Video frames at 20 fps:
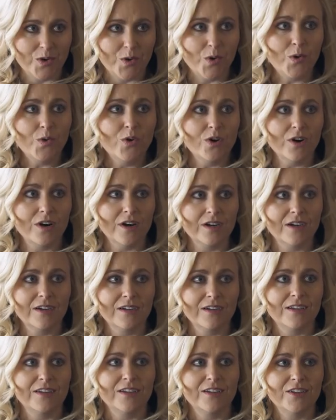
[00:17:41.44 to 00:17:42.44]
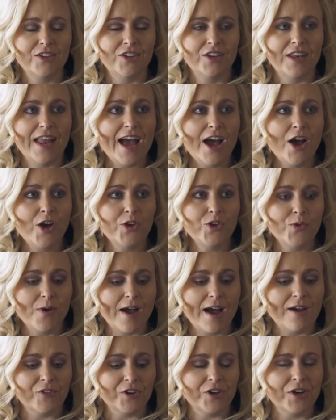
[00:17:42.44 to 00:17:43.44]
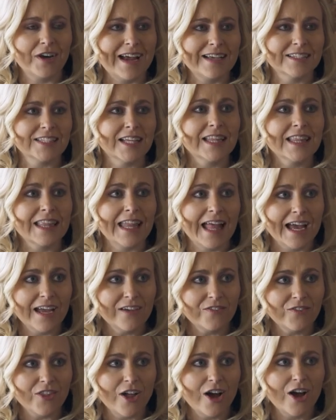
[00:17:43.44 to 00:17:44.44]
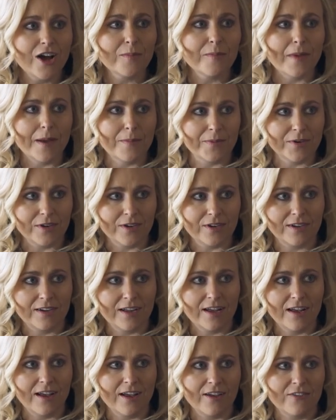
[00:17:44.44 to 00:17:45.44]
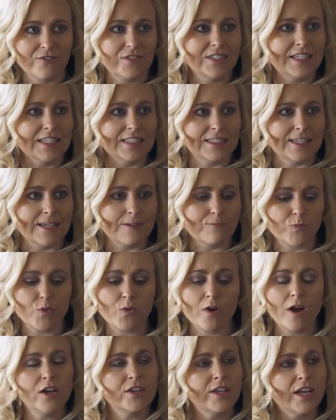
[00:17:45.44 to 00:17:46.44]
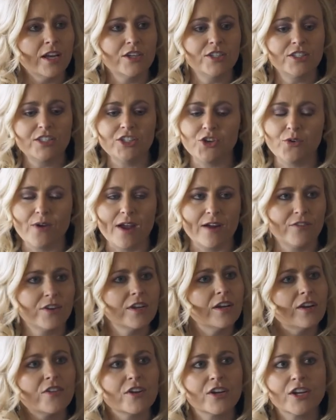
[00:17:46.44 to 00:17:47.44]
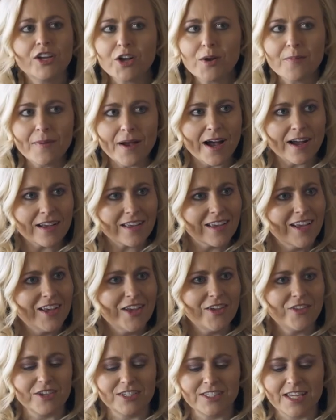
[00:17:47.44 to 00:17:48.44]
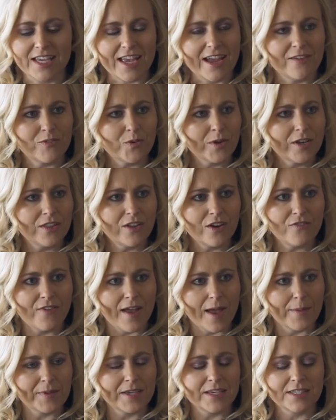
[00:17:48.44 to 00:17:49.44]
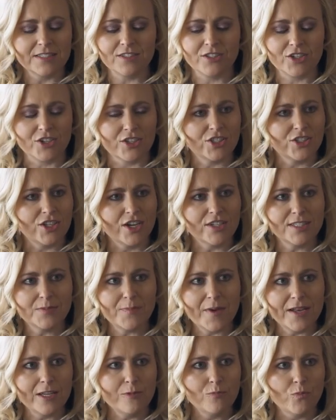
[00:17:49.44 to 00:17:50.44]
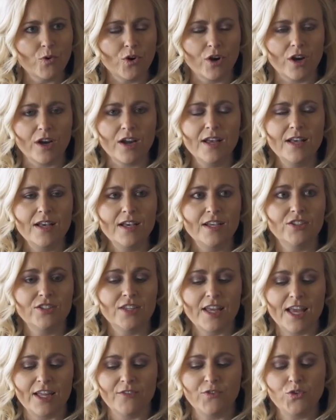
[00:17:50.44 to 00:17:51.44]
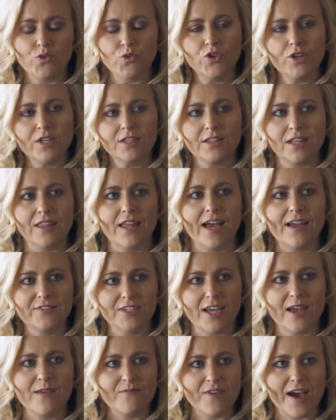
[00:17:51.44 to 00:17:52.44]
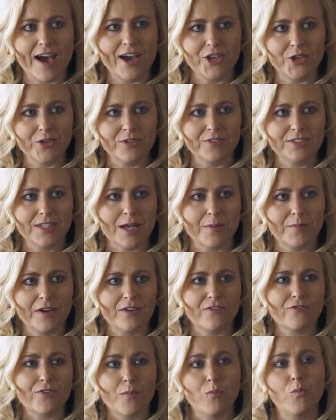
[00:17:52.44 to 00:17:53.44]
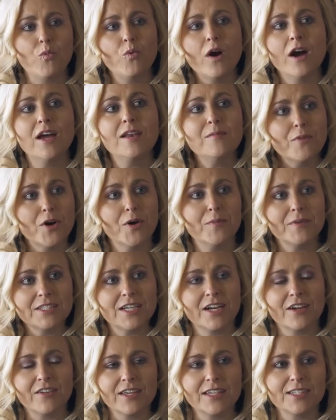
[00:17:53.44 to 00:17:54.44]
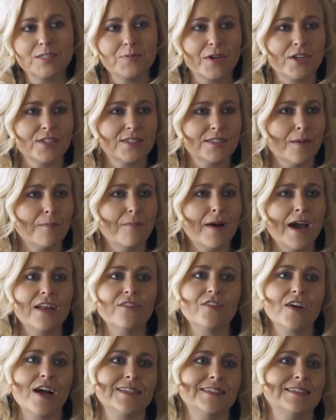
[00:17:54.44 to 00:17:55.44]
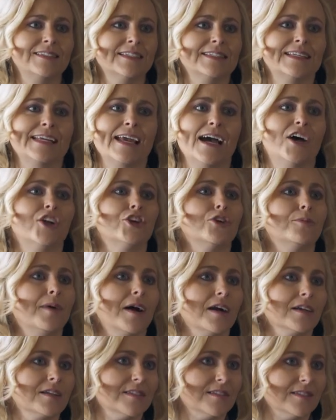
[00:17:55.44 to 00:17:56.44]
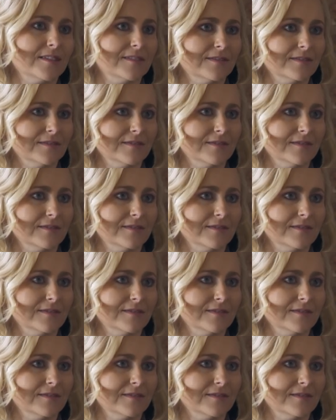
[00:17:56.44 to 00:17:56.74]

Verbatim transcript: or now you have her as a lifelong member of Disney, where i guarantee you every year they're going to go back, they're going to take every one of their families, they're going to start spending more. And if you look at the lifetime value of someone from one momentarily experience that might have cost Disney a 100 bucks,